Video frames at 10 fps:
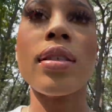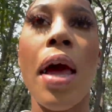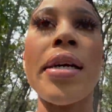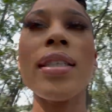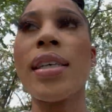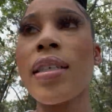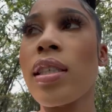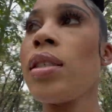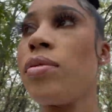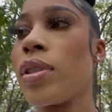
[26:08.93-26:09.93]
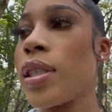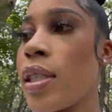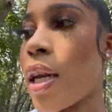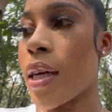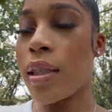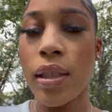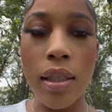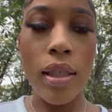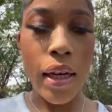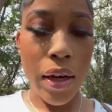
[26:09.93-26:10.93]
it's actually really nice
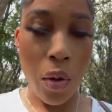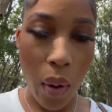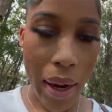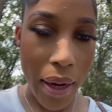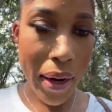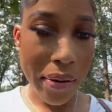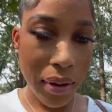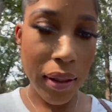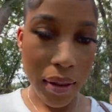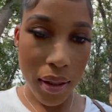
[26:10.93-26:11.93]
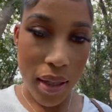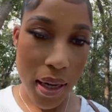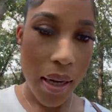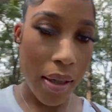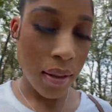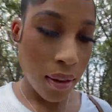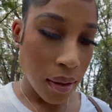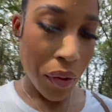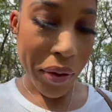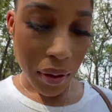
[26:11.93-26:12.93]
and like quiet out here today.
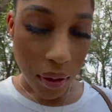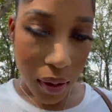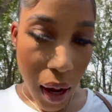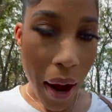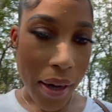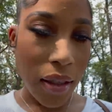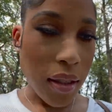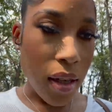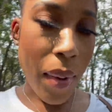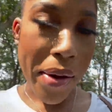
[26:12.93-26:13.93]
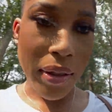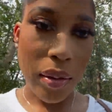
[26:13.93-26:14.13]
I should come out here